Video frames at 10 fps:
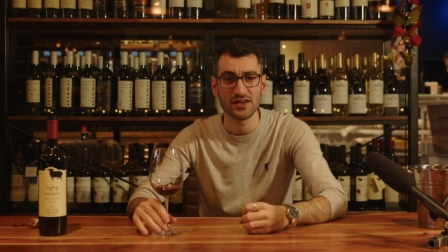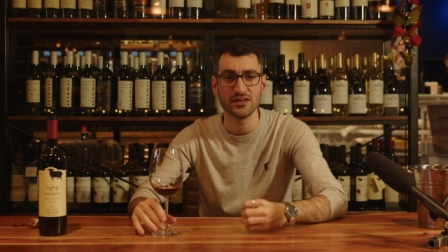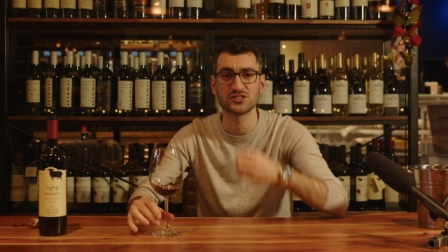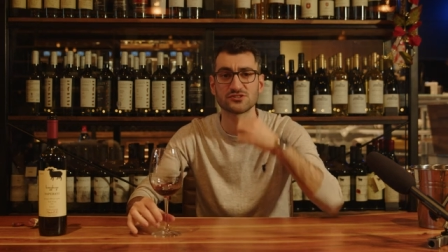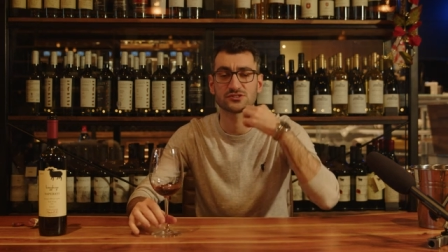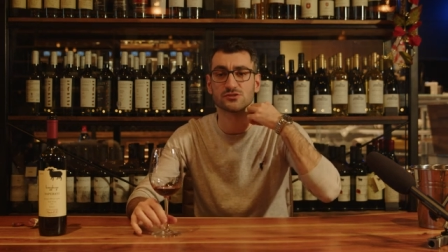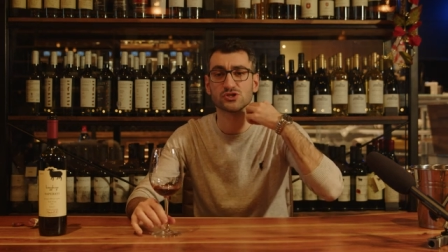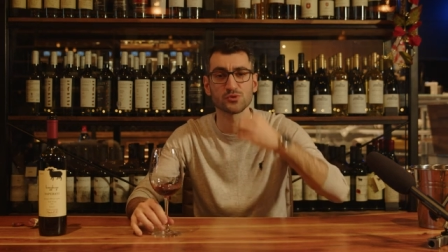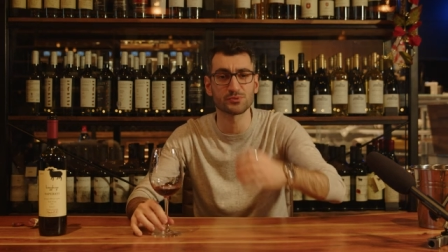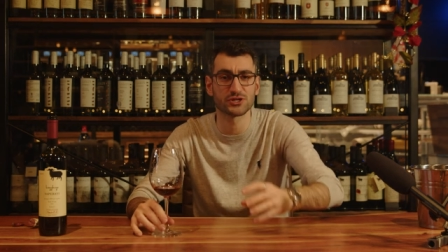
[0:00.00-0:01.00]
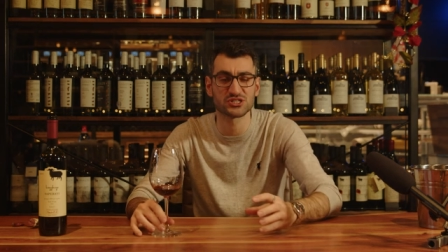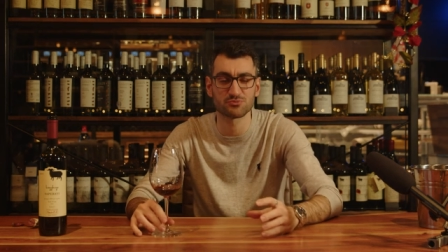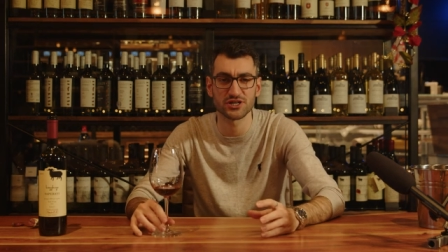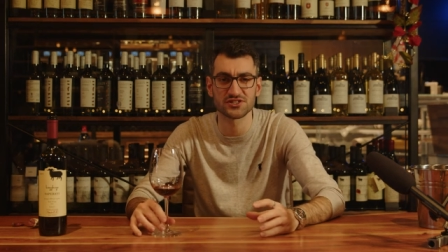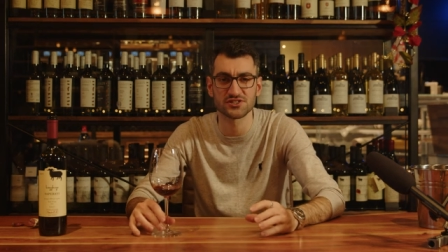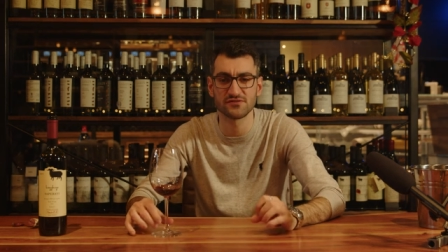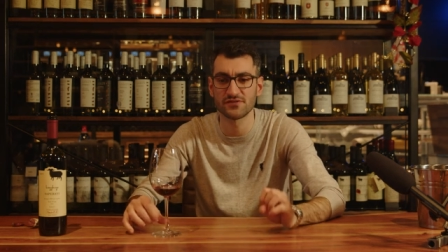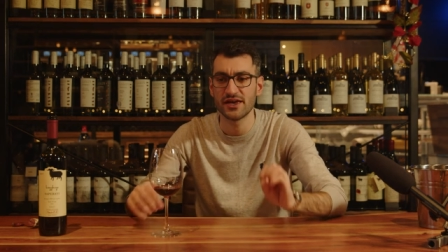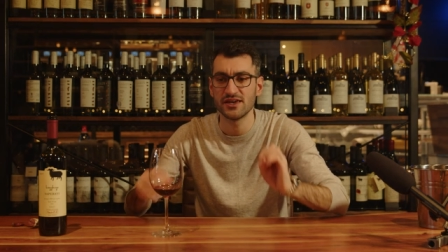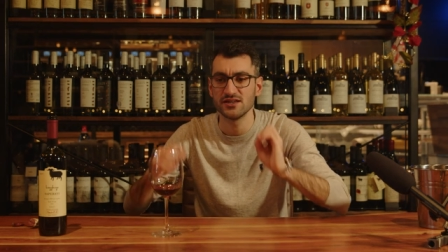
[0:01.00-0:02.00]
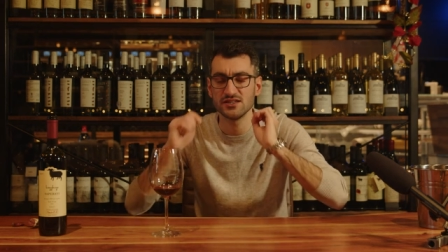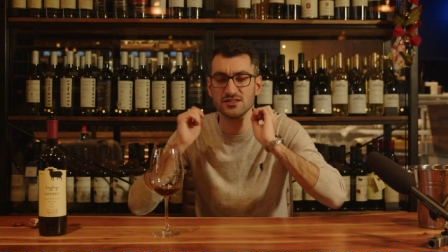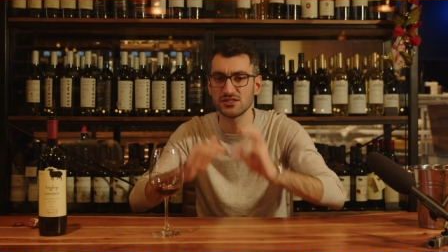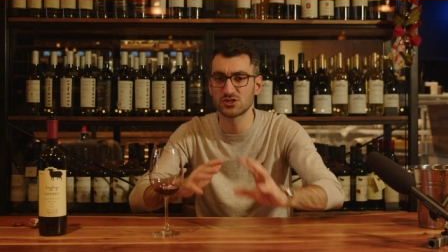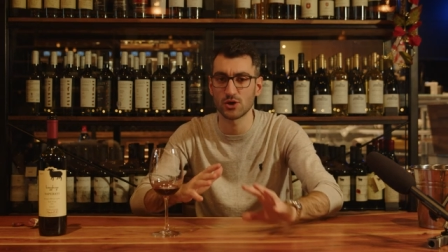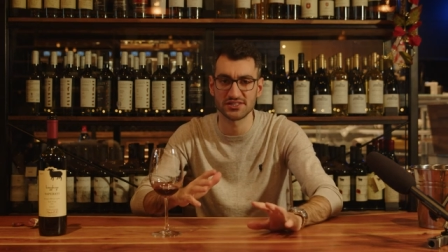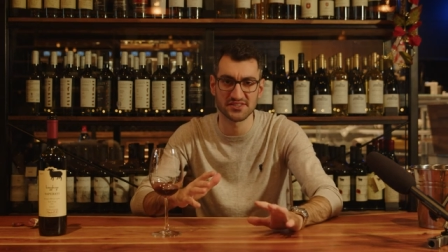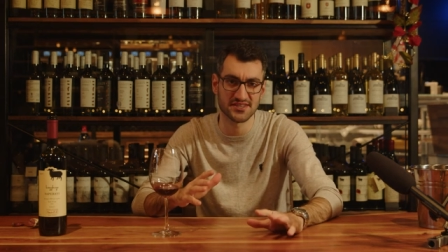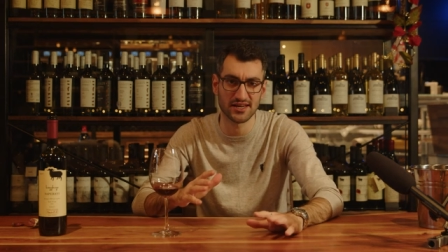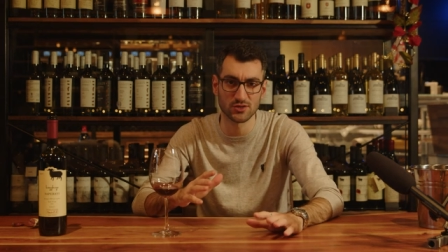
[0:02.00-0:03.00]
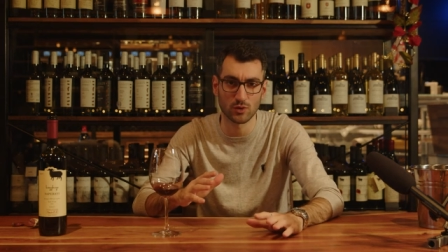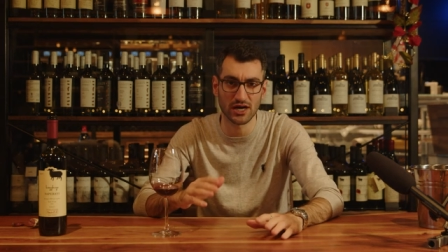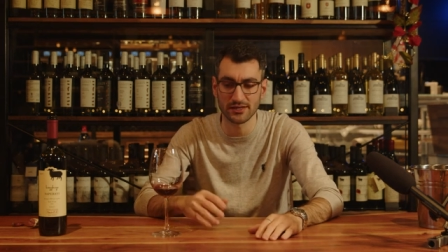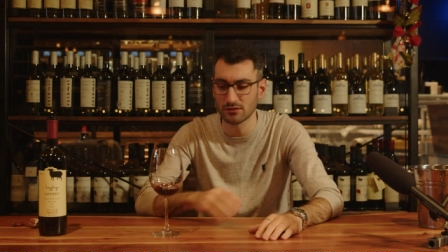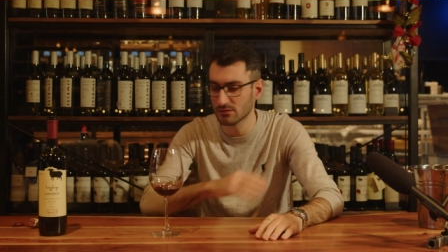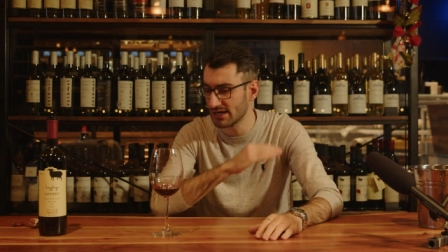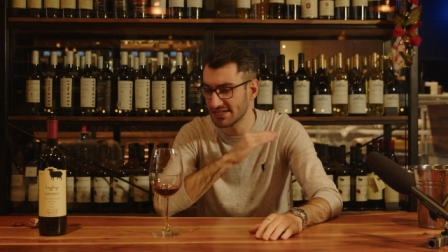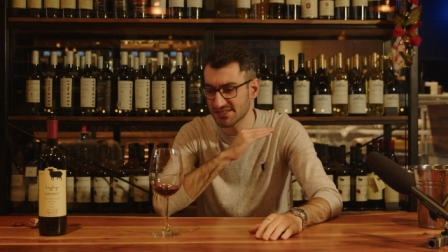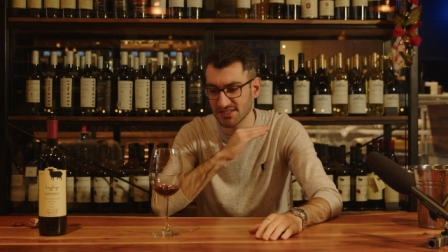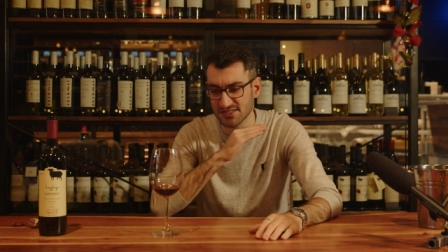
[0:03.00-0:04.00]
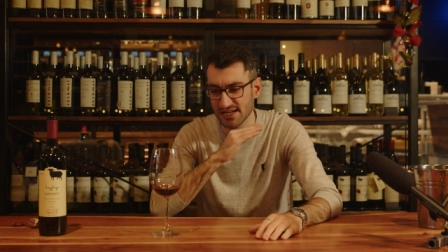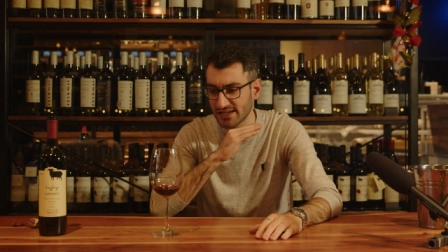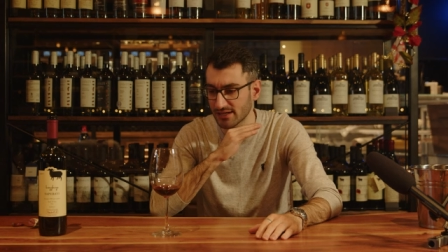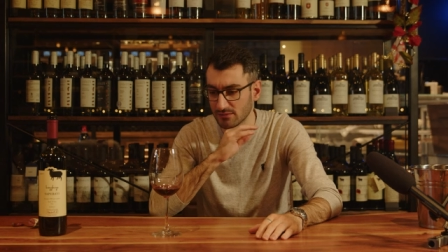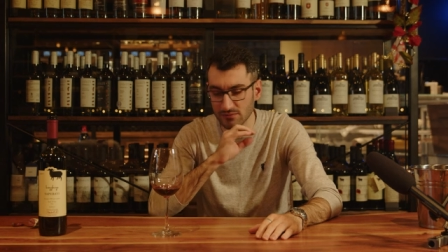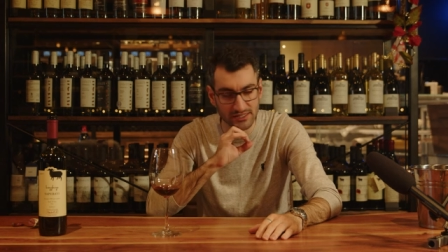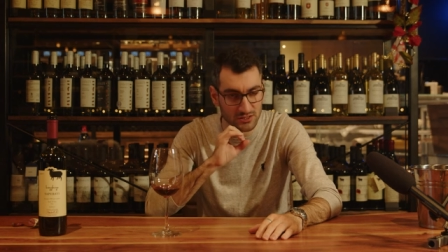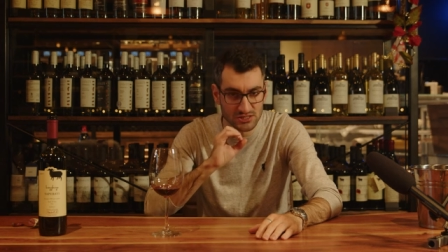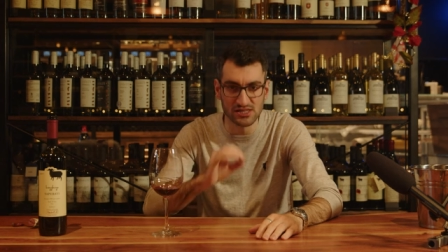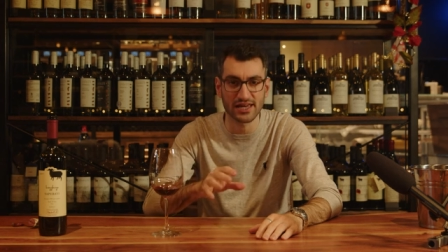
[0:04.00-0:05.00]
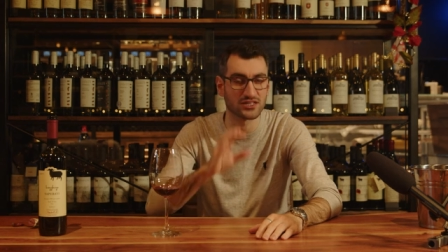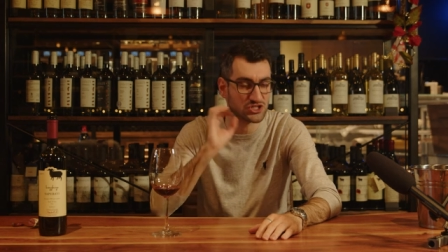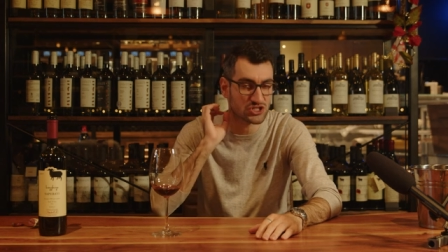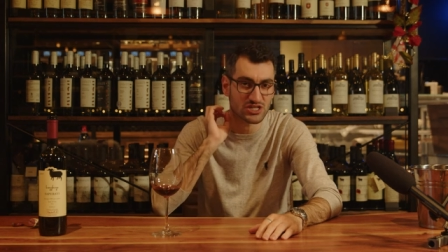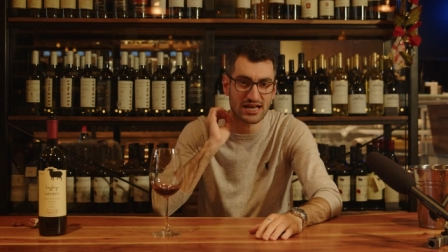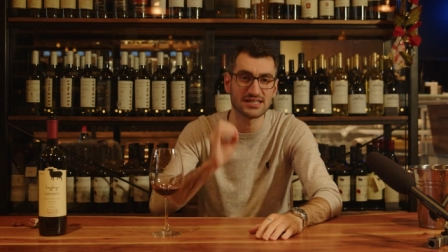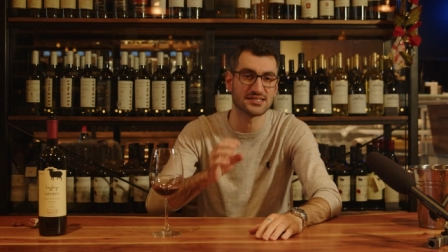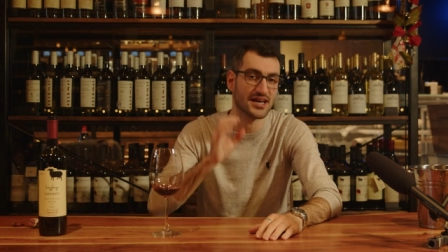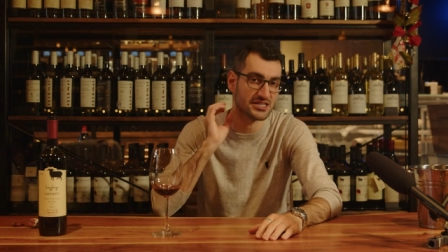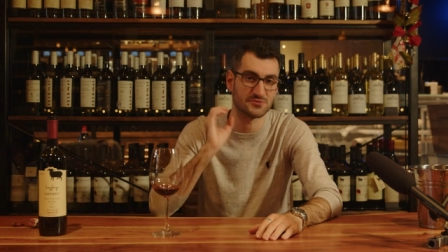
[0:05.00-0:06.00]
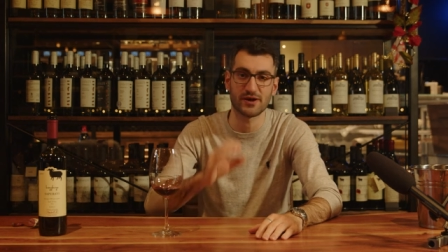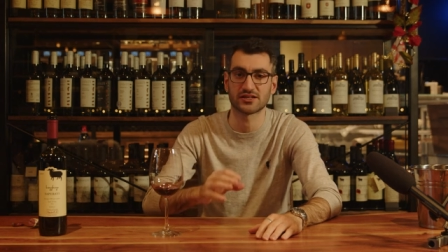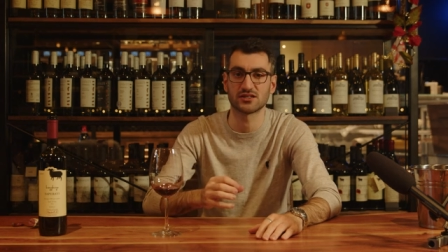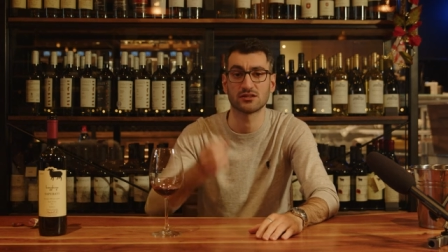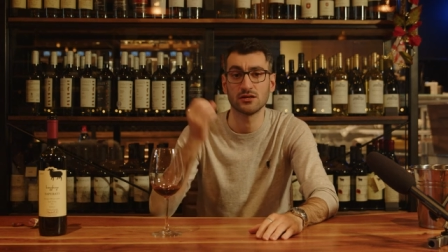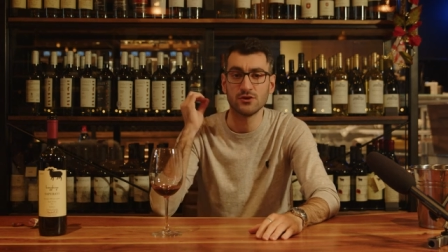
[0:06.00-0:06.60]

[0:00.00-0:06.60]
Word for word: It's super expressive, easy to understand wine, as I said, and it's like just as I expected.